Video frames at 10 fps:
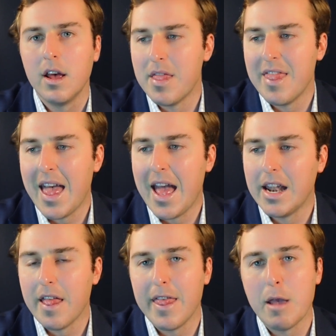and
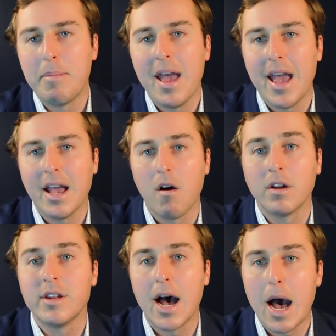then they pay
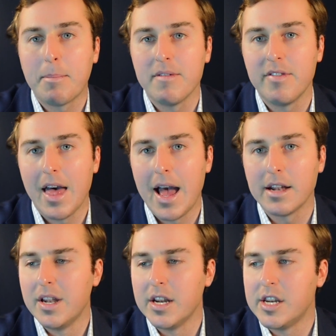on top of that
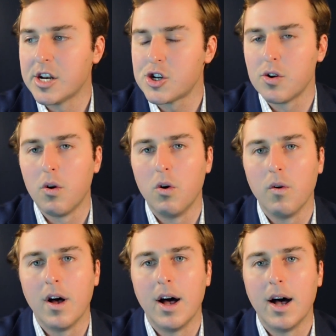an additional